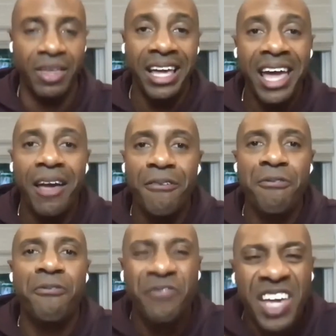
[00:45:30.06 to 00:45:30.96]
They can't
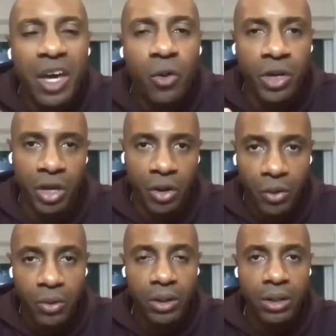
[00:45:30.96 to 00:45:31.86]
feel
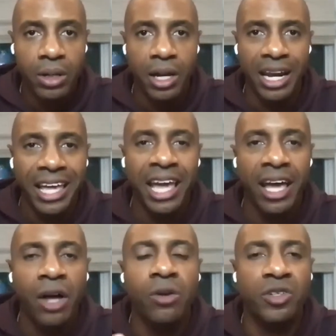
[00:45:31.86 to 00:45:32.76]
you and they
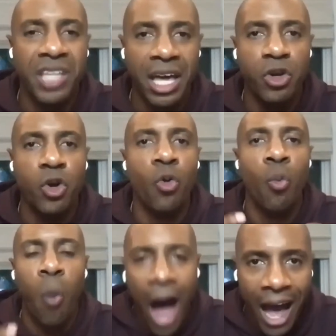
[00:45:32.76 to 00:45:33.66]
can't understand your
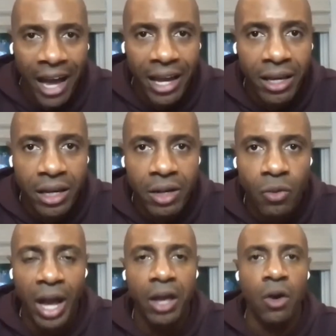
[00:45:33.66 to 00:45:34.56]
why,
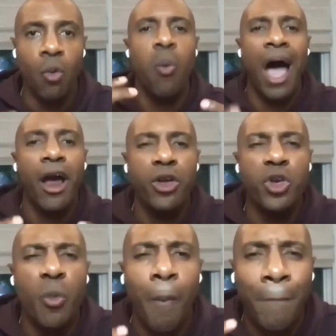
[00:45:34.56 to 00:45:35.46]
right? Why are
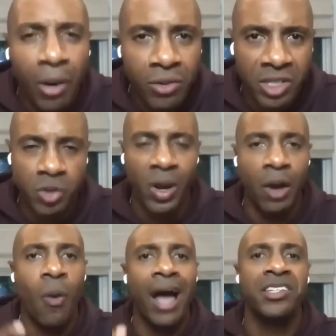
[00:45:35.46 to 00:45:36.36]
you built this
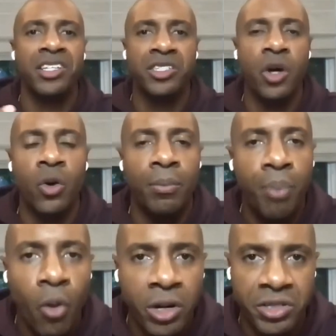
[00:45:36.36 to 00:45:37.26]
way? Why is this so
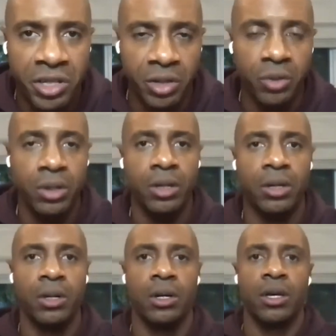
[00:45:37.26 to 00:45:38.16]
important to you?
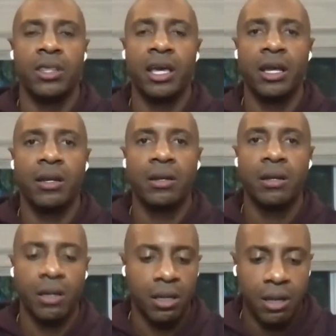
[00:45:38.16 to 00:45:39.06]
Then
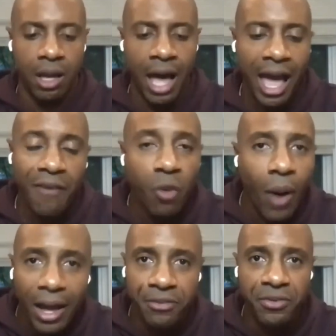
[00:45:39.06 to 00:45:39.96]
I have a
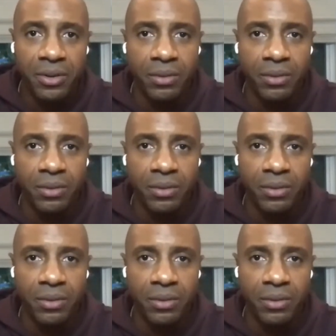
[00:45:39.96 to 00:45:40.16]
wife.